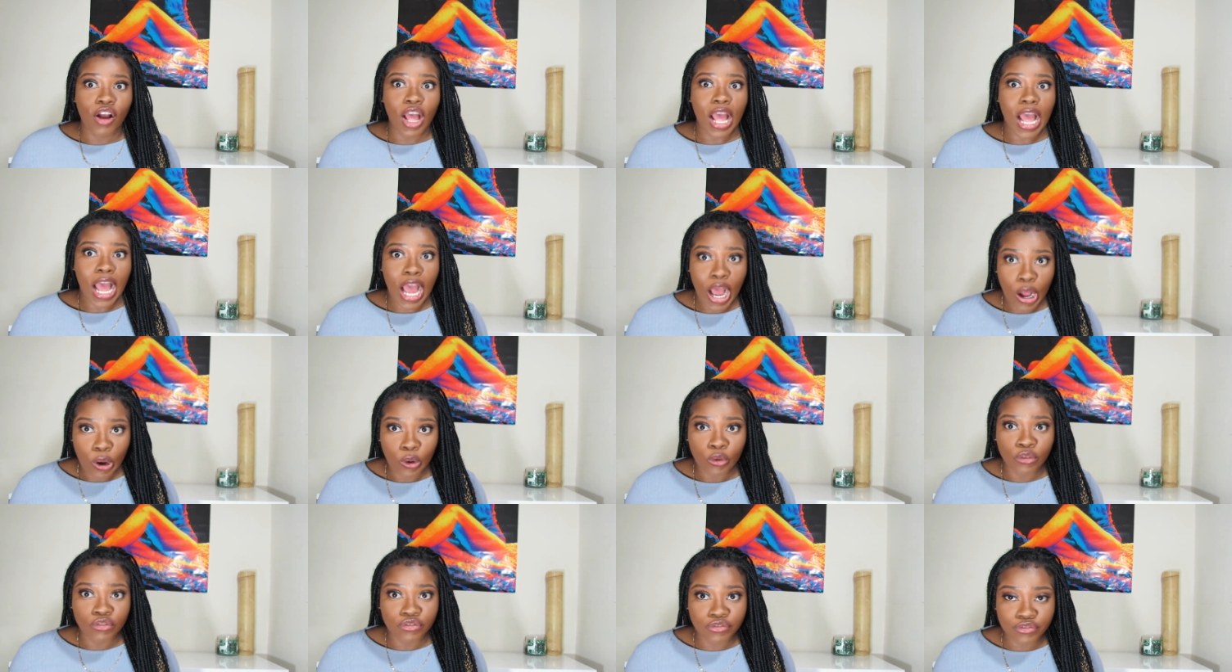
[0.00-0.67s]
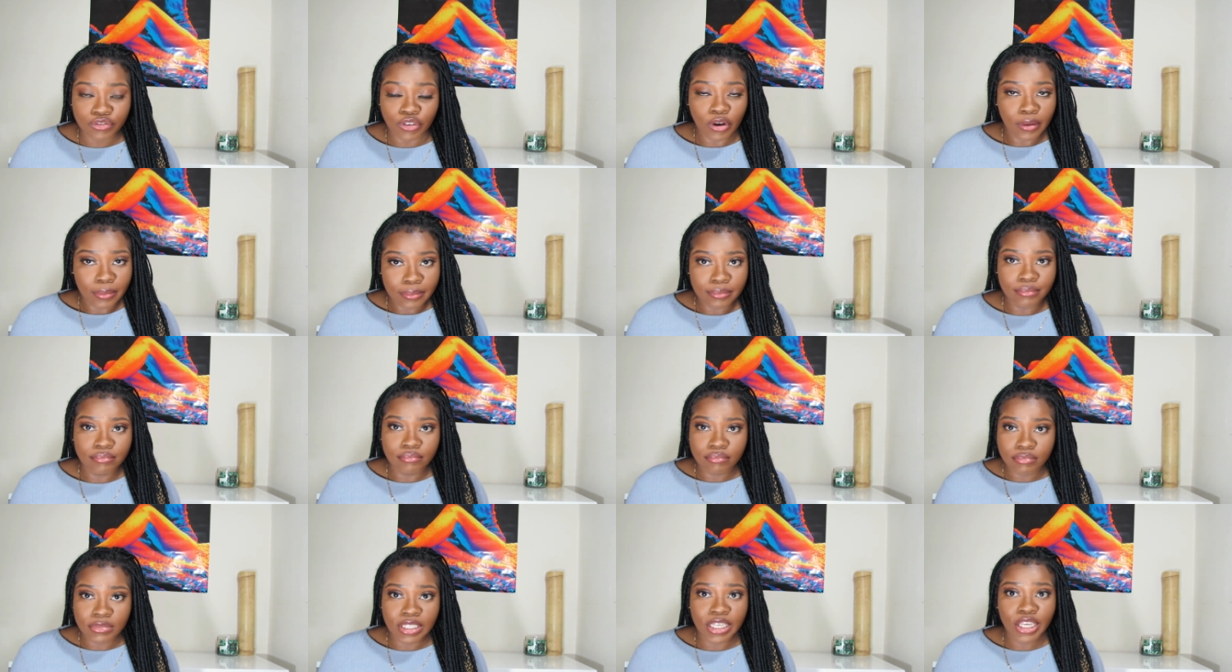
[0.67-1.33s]
out
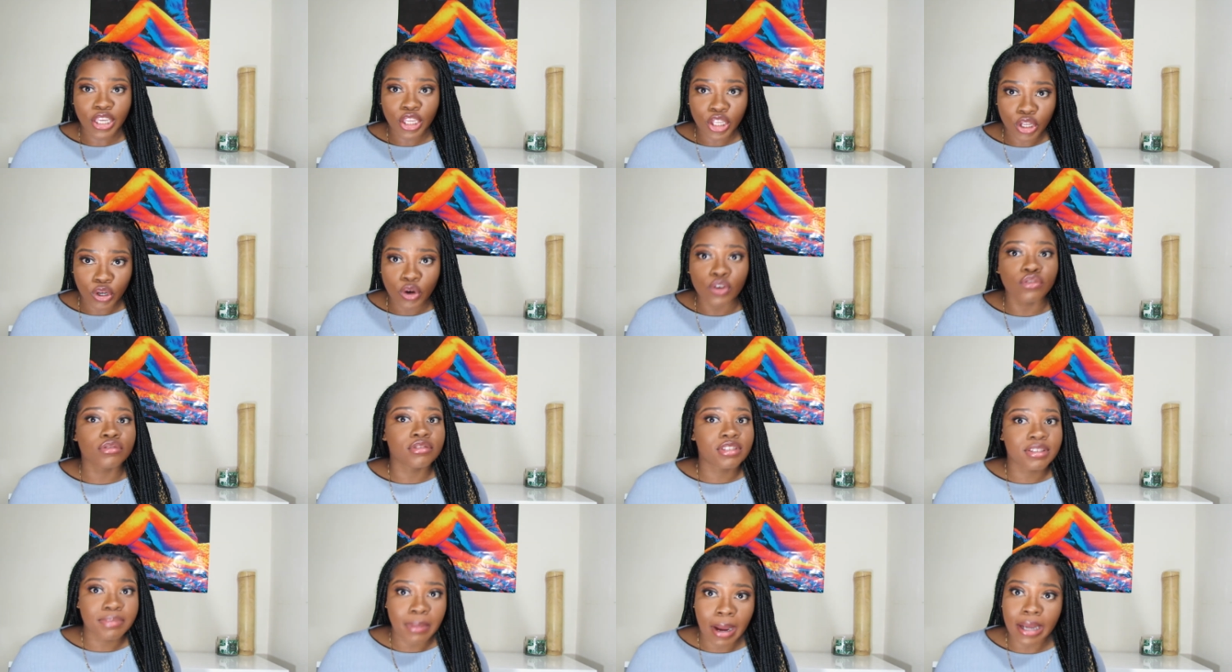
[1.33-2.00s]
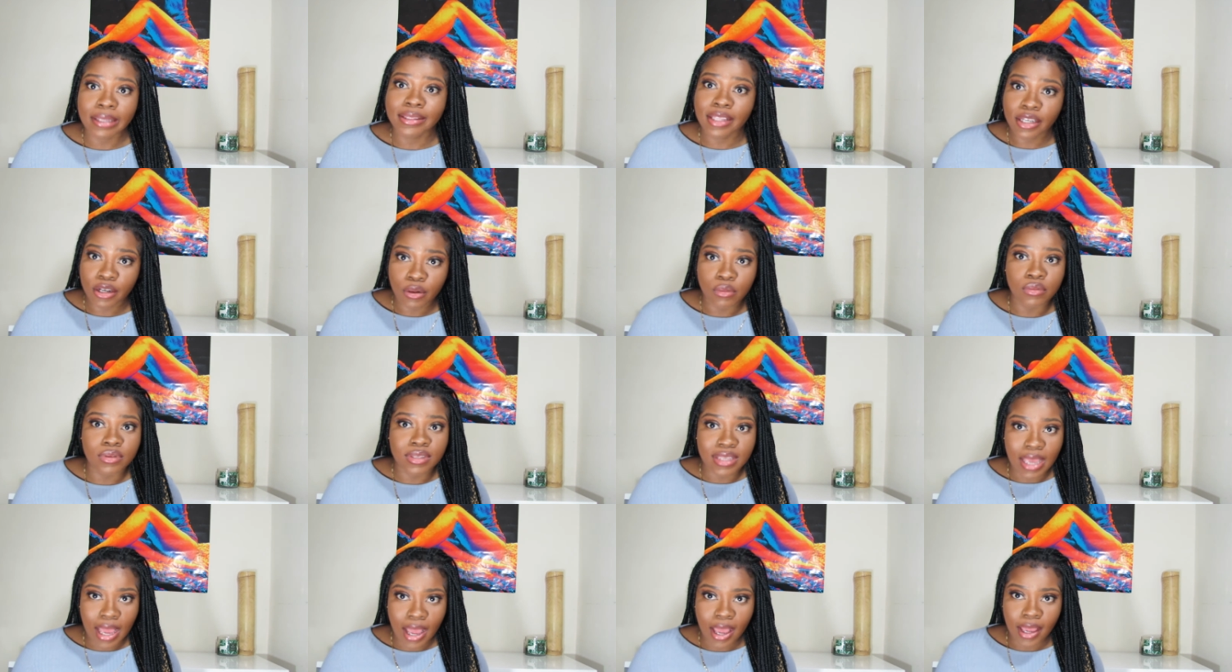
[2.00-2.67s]
from the ingrown spot that it
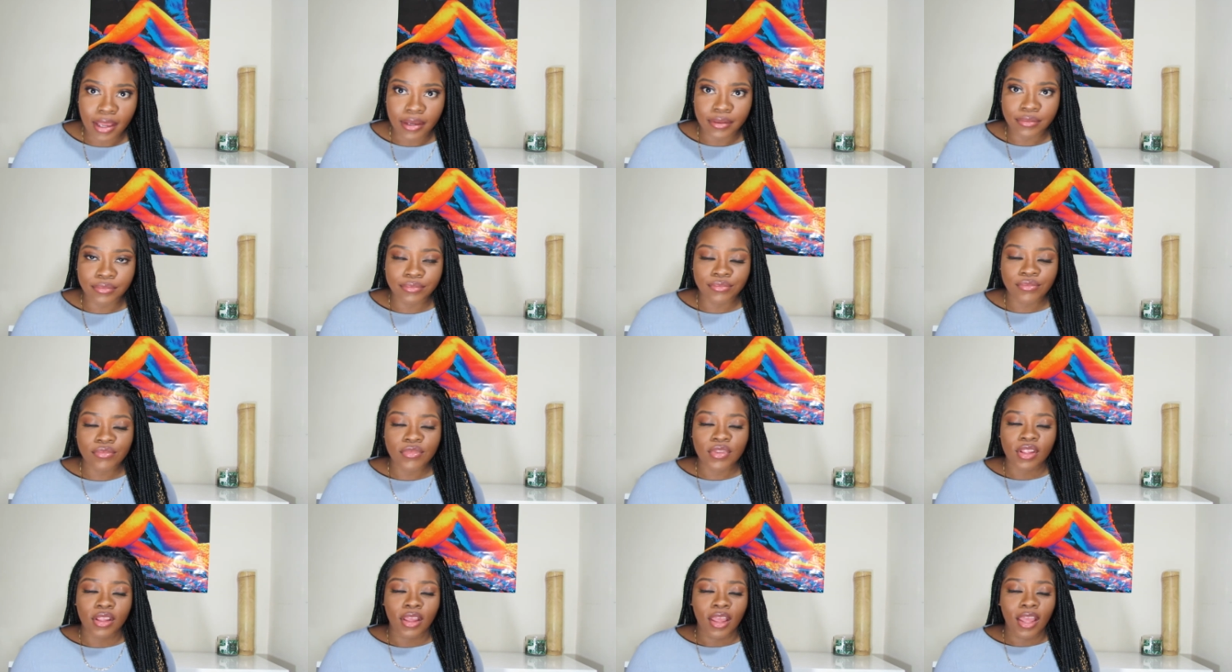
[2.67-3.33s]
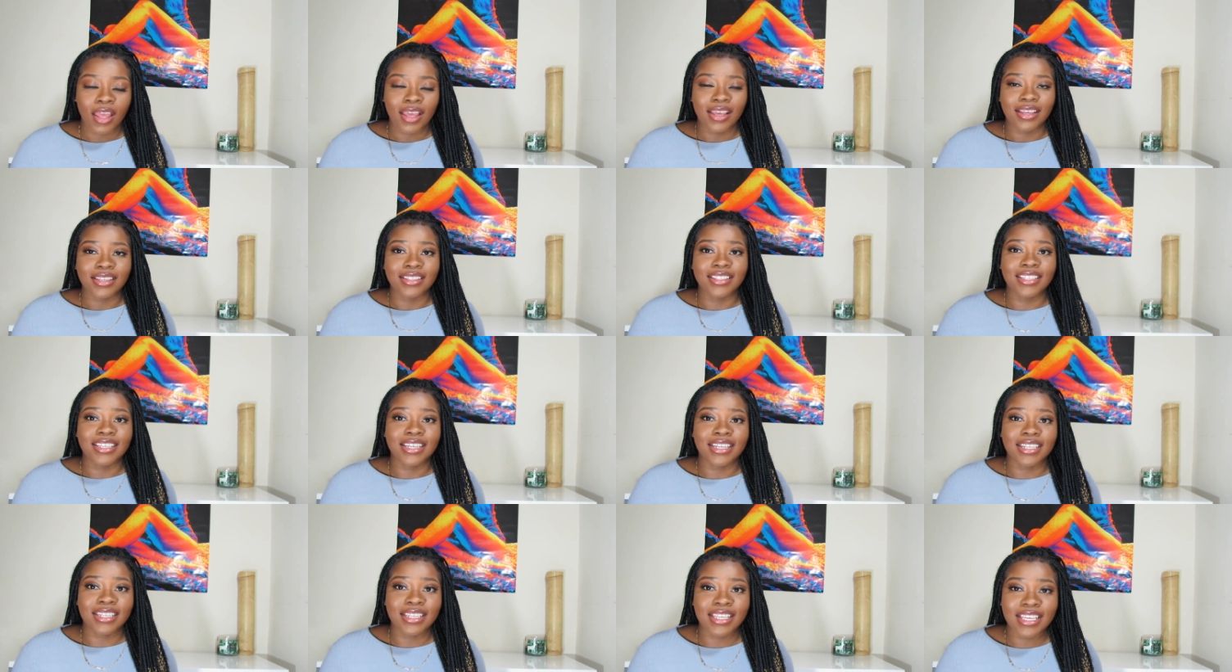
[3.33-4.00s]
was at,
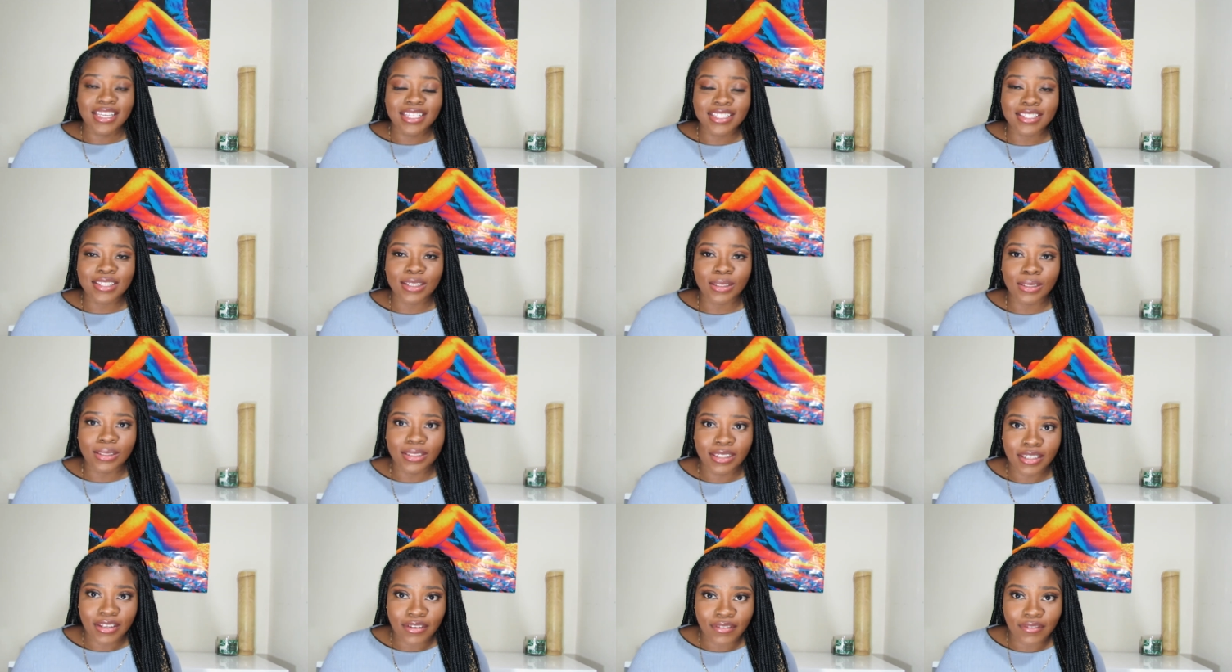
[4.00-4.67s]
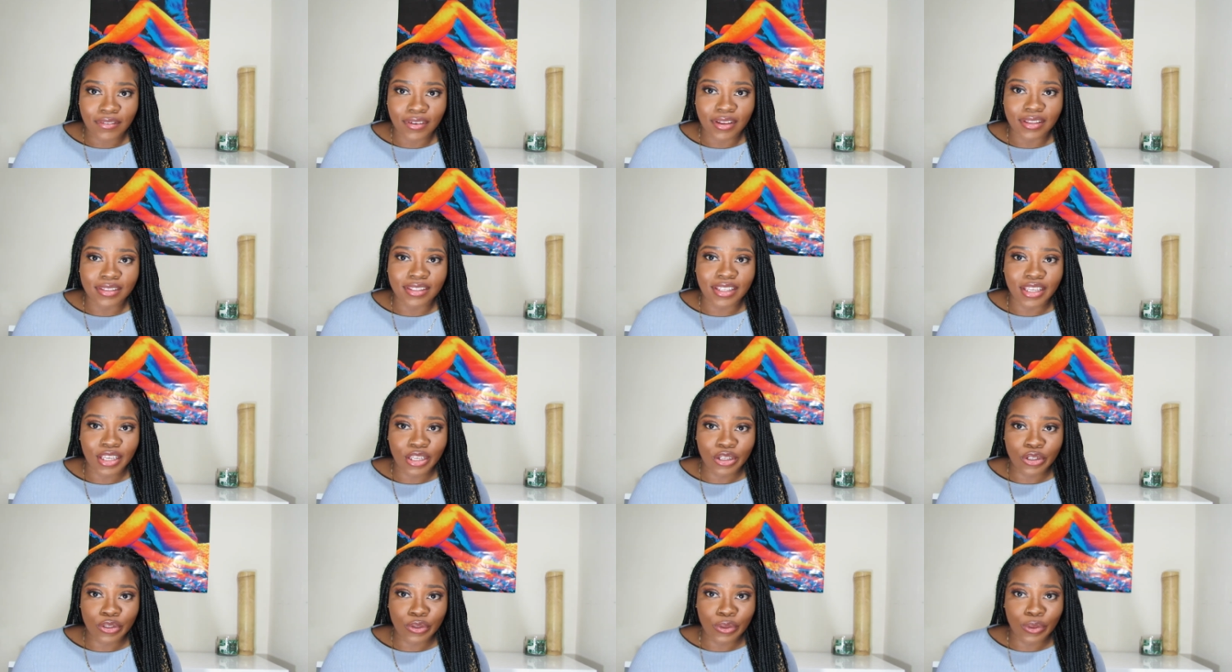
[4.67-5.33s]
you need to leave
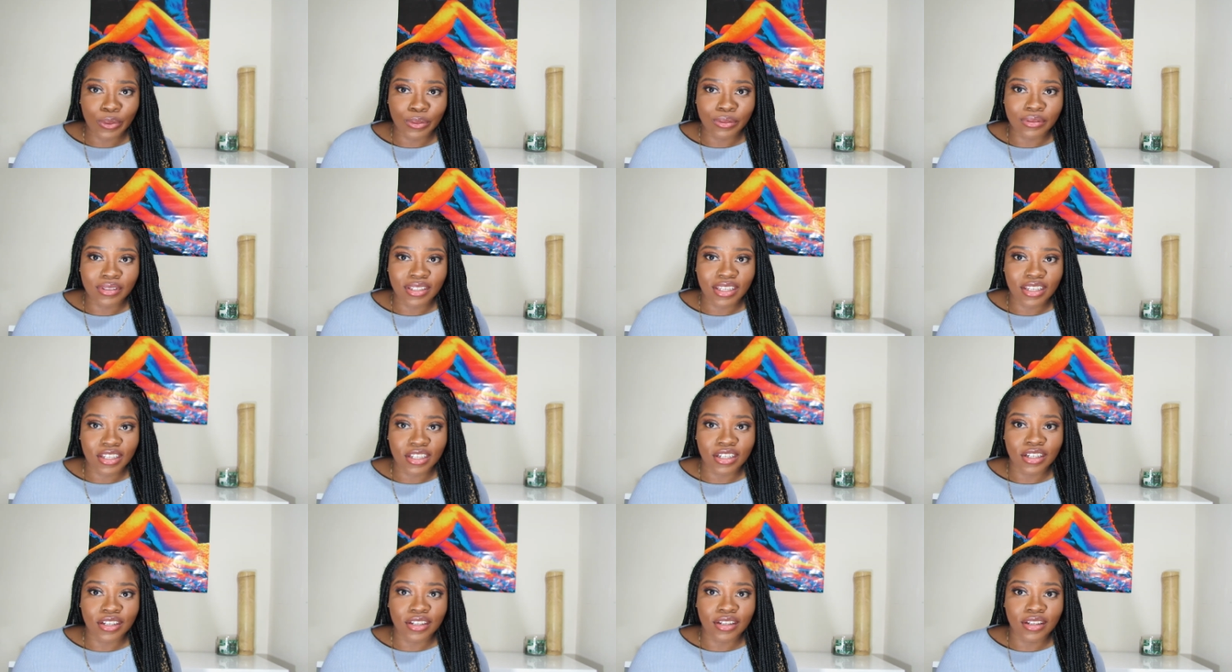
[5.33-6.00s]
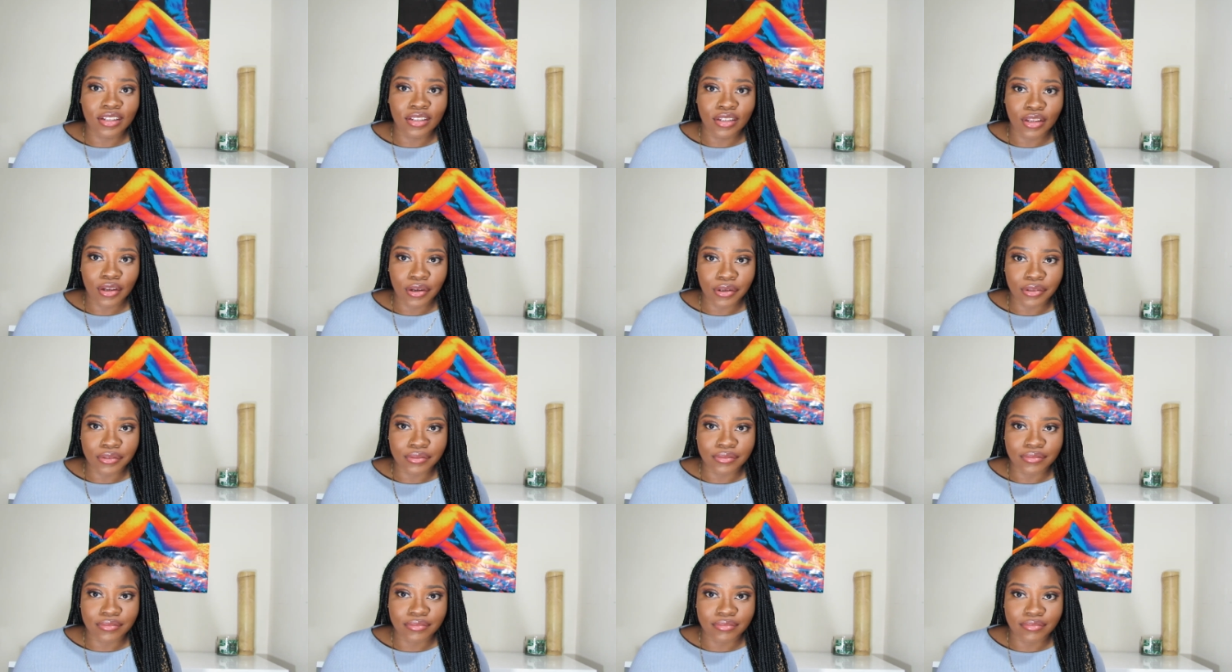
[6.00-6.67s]
the ingrown hair
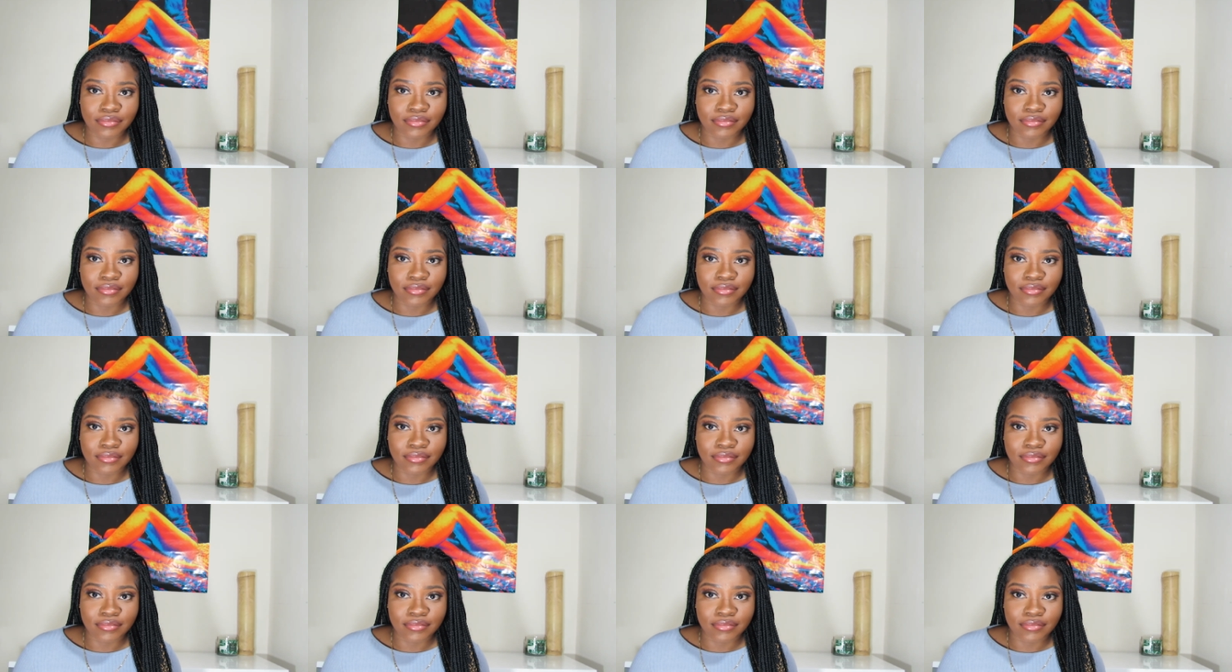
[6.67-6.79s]
alone.